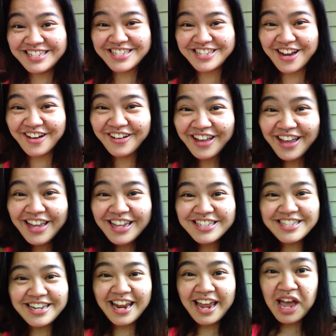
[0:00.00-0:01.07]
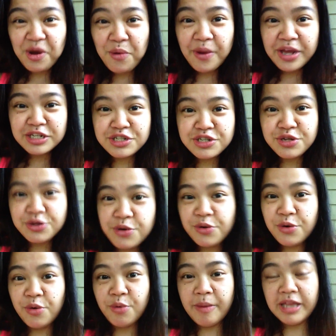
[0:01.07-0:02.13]
So today I went
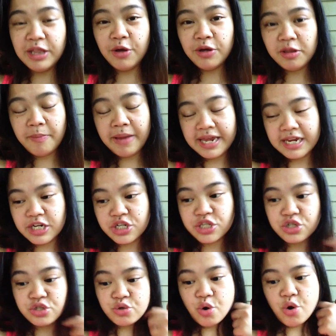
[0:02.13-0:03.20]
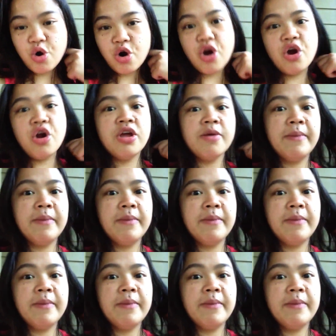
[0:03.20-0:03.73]
to my local bike store.